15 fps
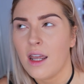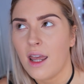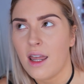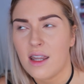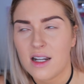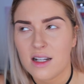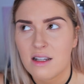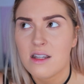
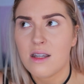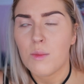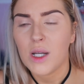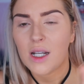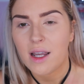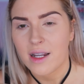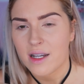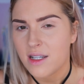and then send me
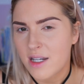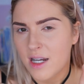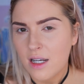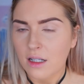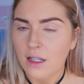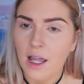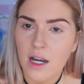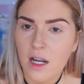like
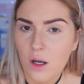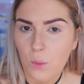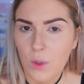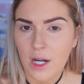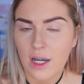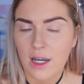declutter when